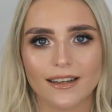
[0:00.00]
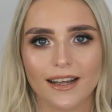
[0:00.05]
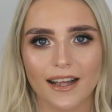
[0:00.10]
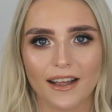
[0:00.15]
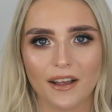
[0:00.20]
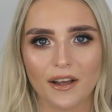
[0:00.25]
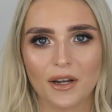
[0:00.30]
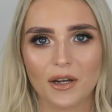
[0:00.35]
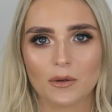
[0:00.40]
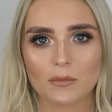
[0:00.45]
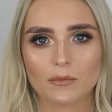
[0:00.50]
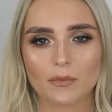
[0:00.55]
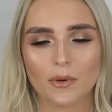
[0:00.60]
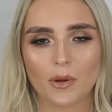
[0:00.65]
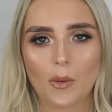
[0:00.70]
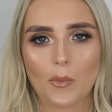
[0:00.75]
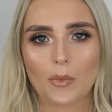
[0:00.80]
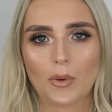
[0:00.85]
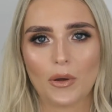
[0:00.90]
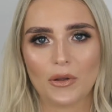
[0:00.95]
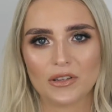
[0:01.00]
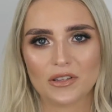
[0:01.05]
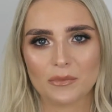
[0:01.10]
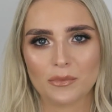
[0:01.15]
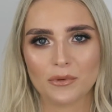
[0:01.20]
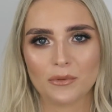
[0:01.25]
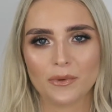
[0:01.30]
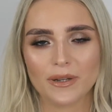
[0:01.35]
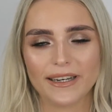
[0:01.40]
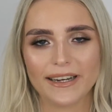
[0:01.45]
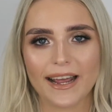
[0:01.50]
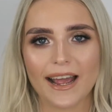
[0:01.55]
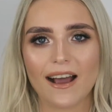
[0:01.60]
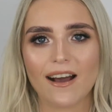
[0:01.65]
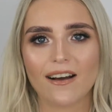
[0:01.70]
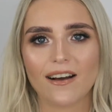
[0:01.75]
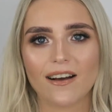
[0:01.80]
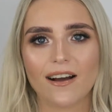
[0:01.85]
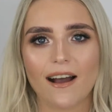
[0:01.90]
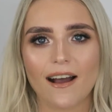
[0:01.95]
possible, but
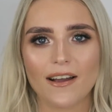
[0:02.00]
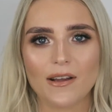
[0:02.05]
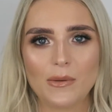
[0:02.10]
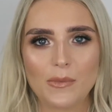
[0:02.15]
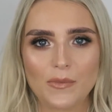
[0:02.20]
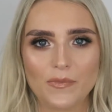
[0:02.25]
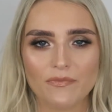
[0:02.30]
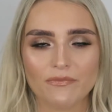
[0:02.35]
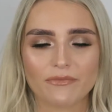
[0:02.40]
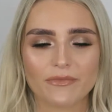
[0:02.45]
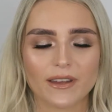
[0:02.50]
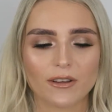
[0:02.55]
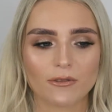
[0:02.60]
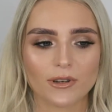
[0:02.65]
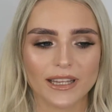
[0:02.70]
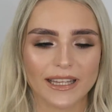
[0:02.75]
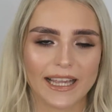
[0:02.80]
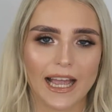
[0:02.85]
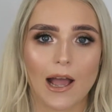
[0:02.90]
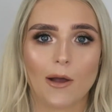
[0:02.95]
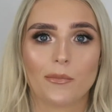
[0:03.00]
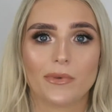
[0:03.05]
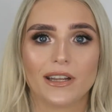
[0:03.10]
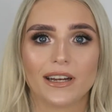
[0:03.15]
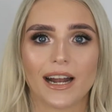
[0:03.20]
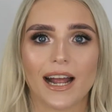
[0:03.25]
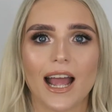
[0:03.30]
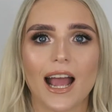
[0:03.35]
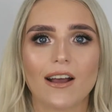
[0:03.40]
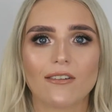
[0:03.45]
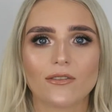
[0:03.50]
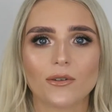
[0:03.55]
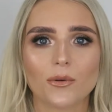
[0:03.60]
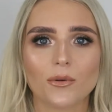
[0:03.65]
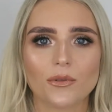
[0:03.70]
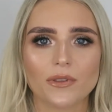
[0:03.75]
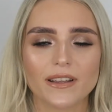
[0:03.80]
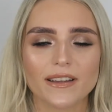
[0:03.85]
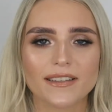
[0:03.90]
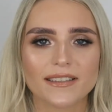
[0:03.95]
now I'm really happy and I have
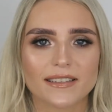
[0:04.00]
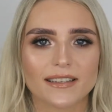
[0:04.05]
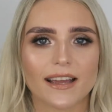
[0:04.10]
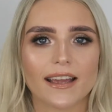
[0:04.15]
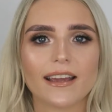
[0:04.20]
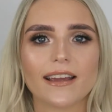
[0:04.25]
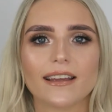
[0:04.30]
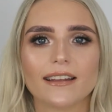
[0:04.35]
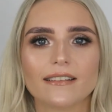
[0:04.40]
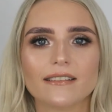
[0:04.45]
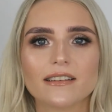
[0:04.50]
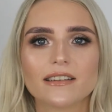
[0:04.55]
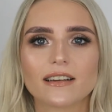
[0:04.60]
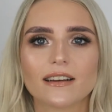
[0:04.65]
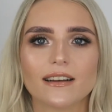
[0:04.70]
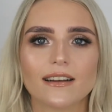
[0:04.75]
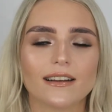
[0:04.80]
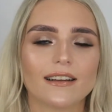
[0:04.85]
all this, and